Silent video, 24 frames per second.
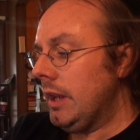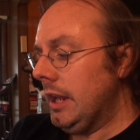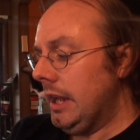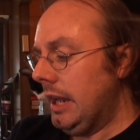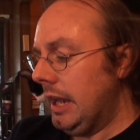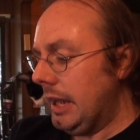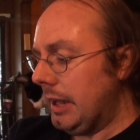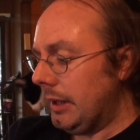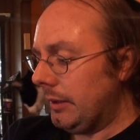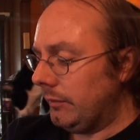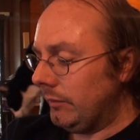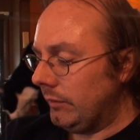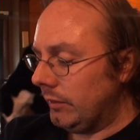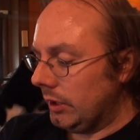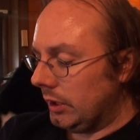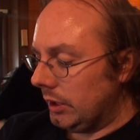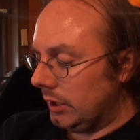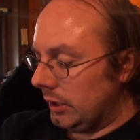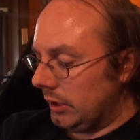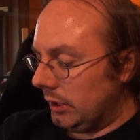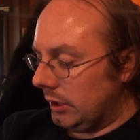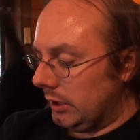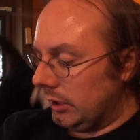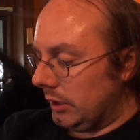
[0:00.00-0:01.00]
Um,
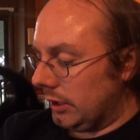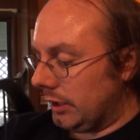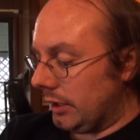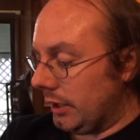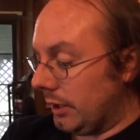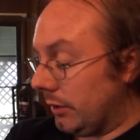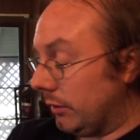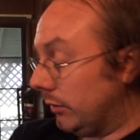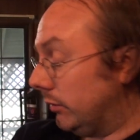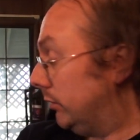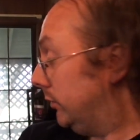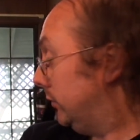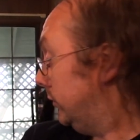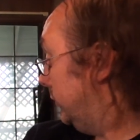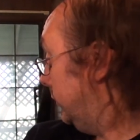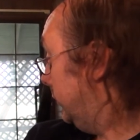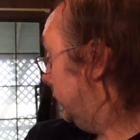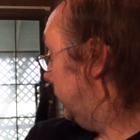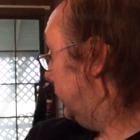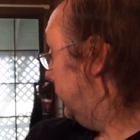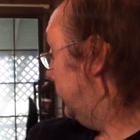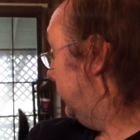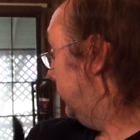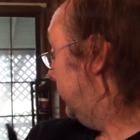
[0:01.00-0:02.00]
no.
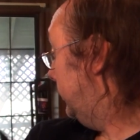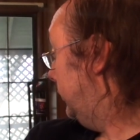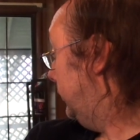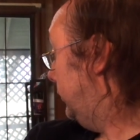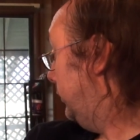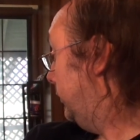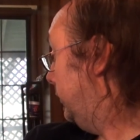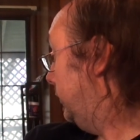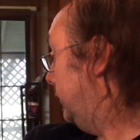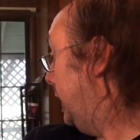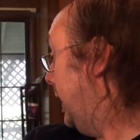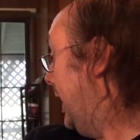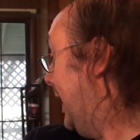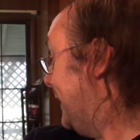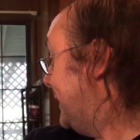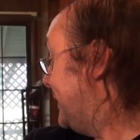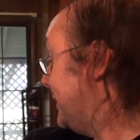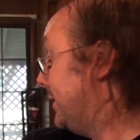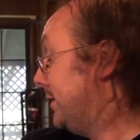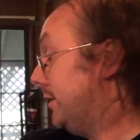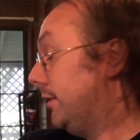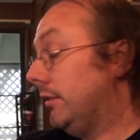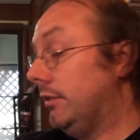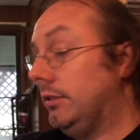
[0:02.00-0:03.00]

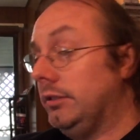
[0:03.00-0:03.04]
Yes.